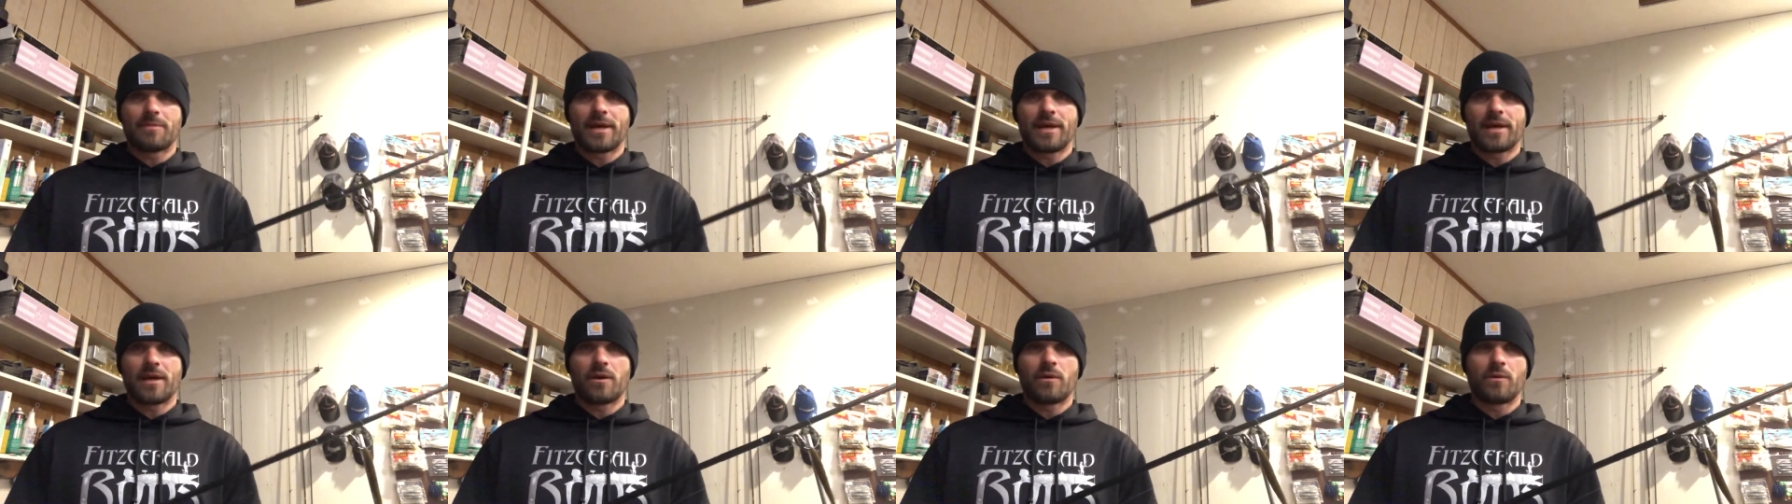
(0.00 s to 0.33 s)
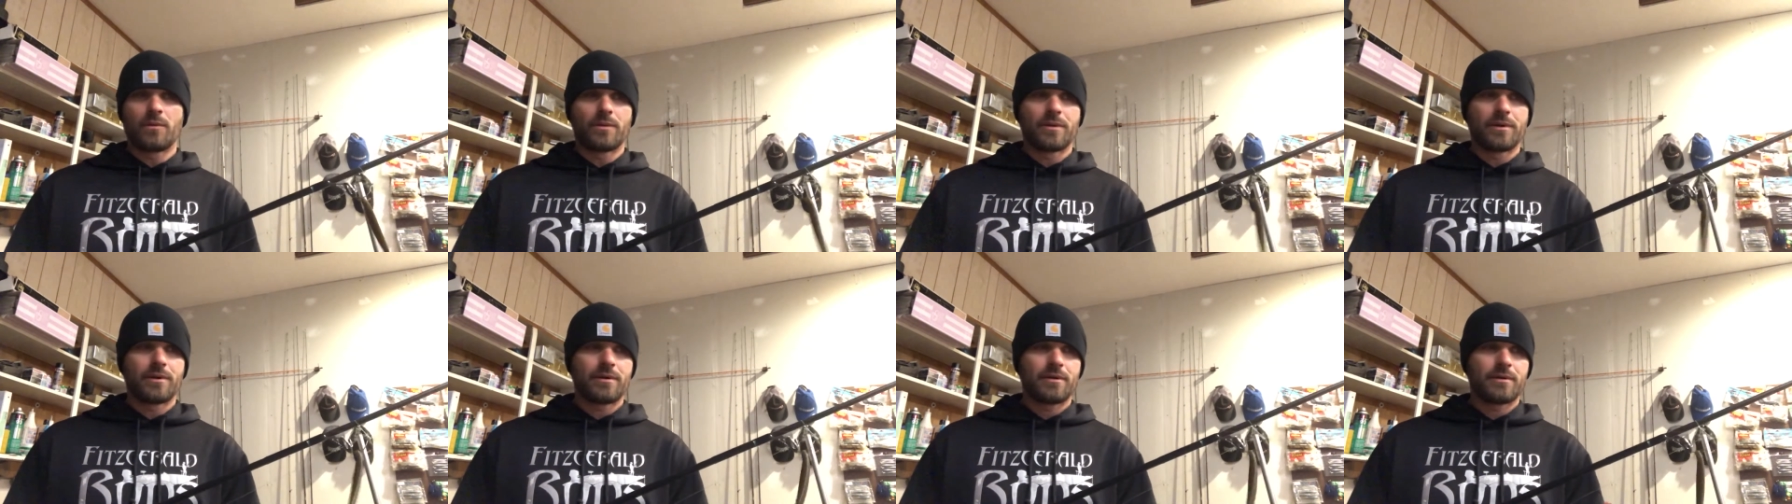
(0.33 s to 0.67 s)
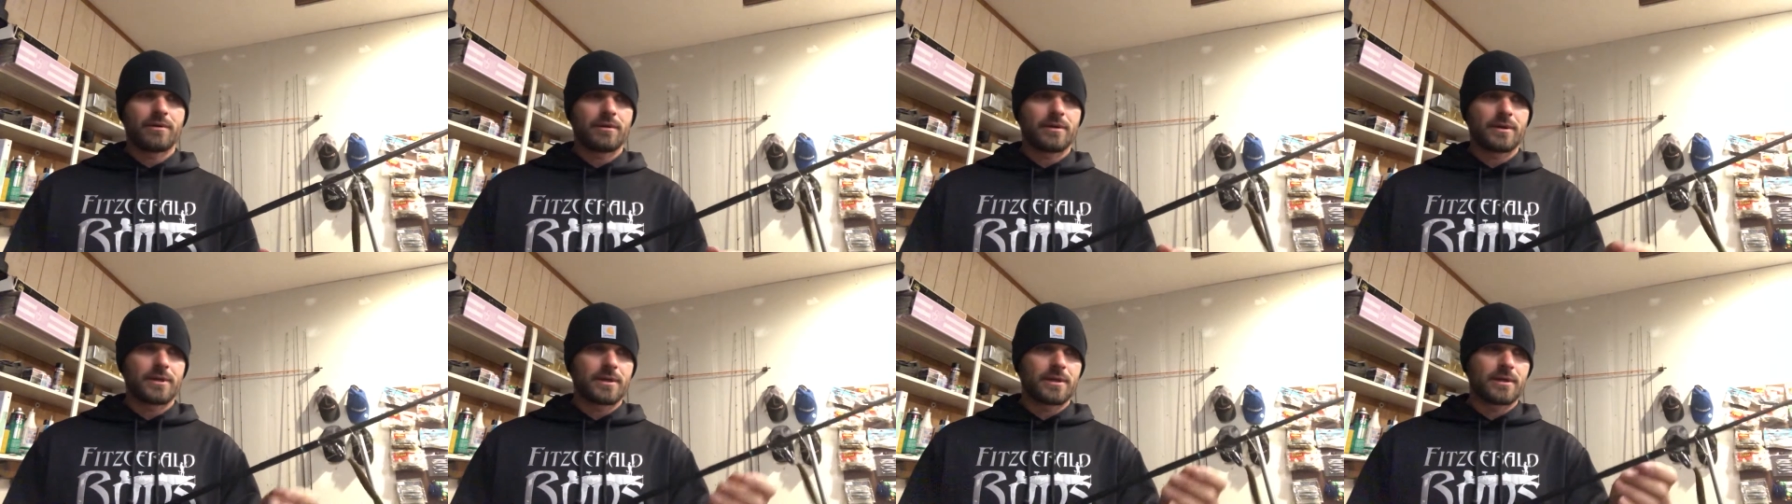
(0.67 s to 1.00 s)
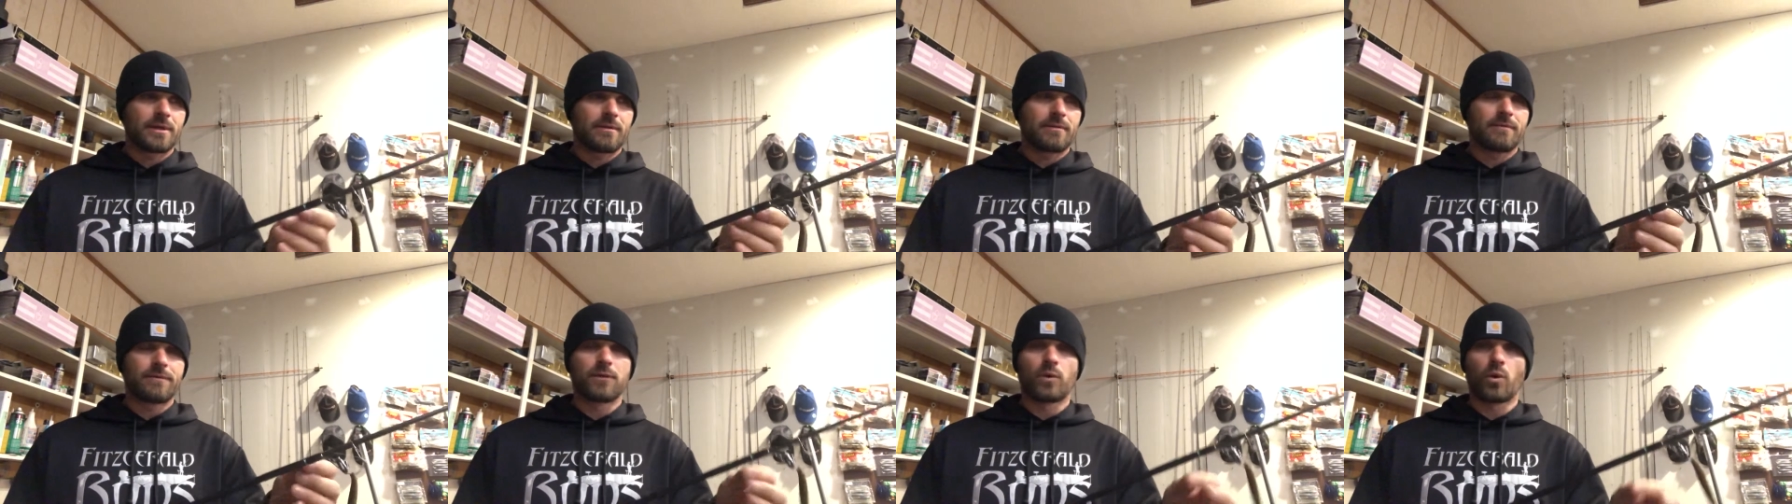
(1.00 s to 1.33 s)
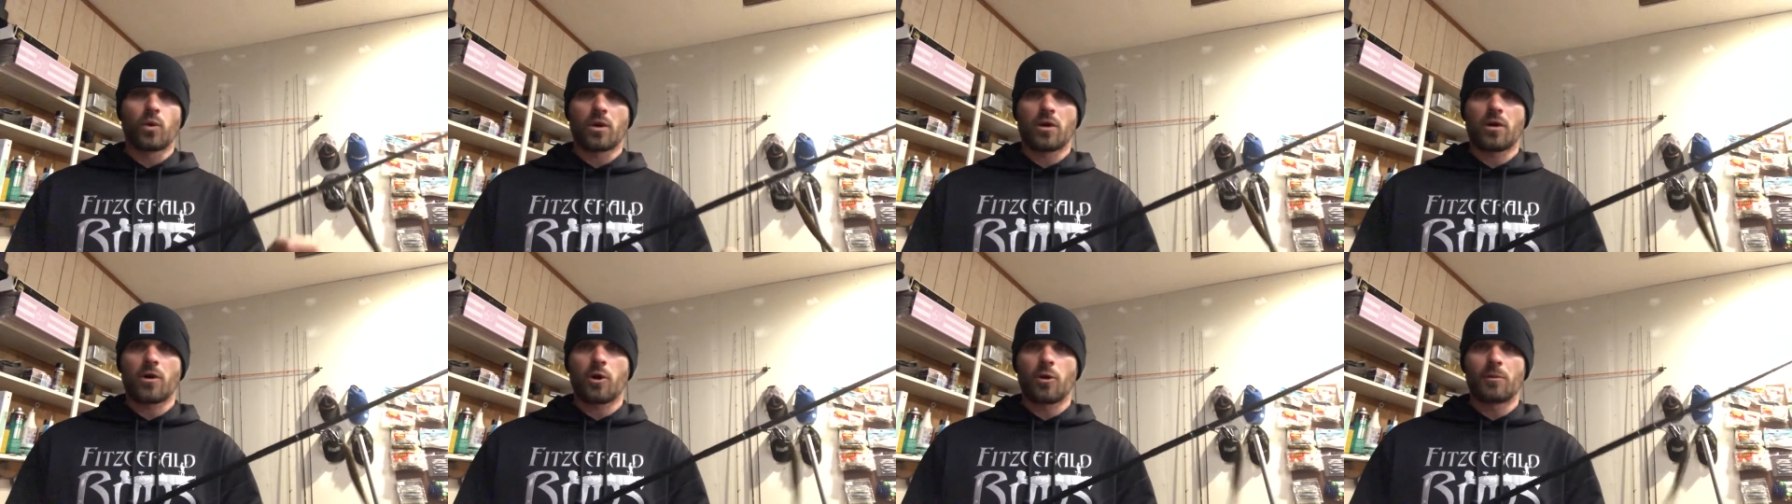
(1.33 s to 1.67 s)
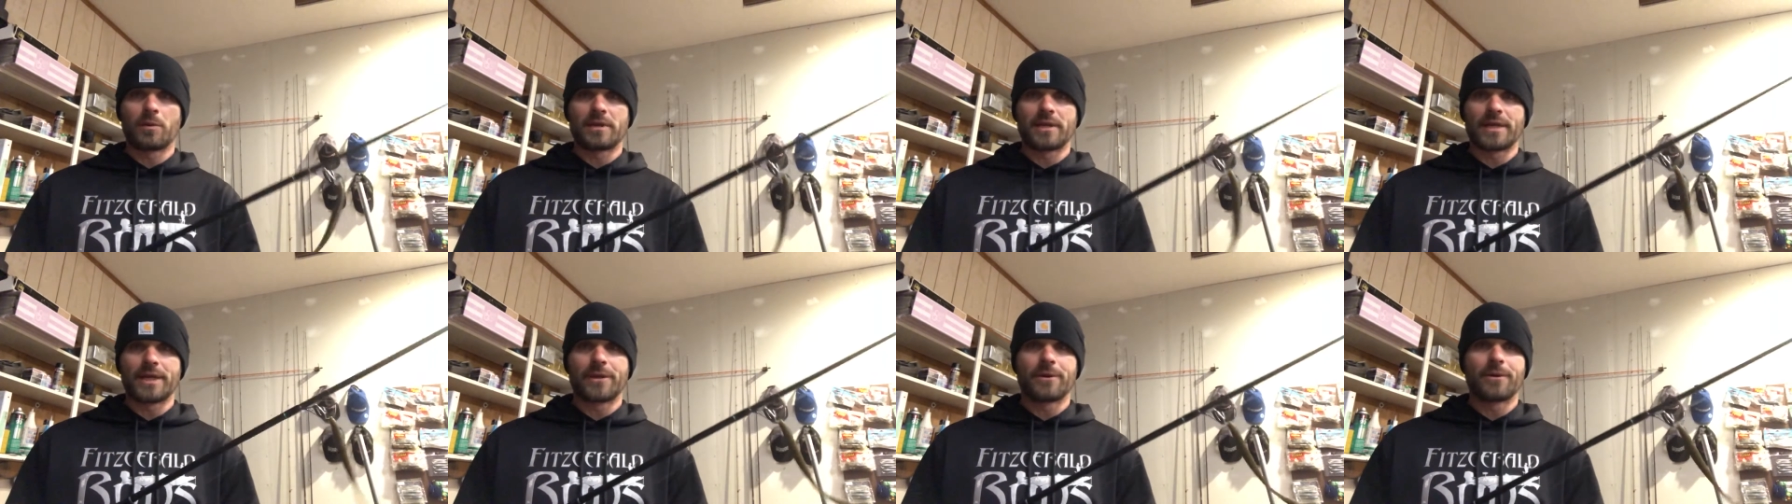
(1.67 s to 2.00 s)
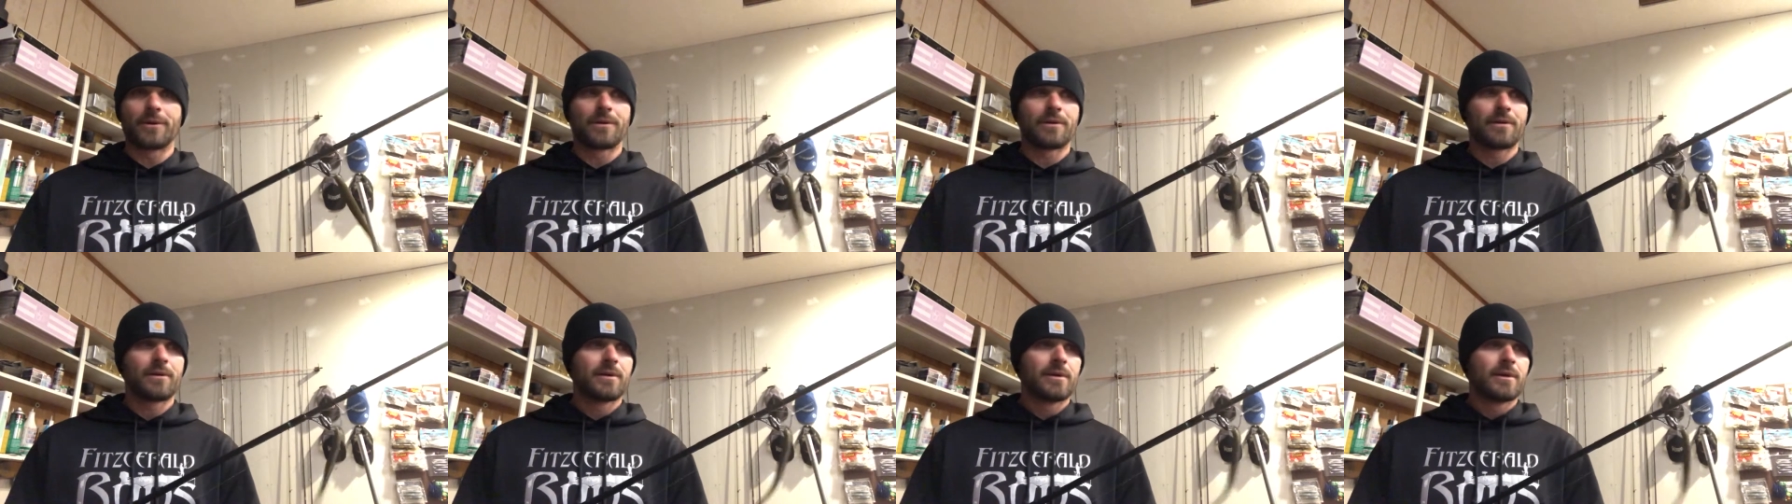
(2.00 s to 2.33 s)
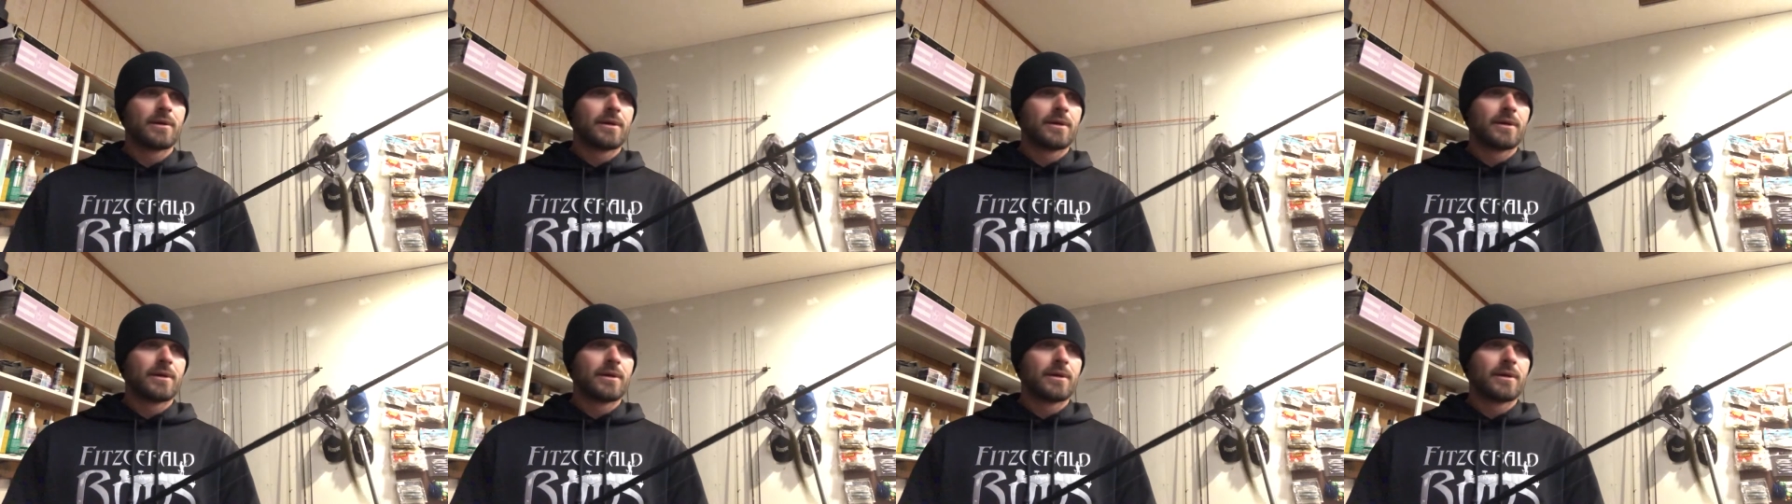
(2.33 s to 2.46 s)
pound fluorocarbon leader,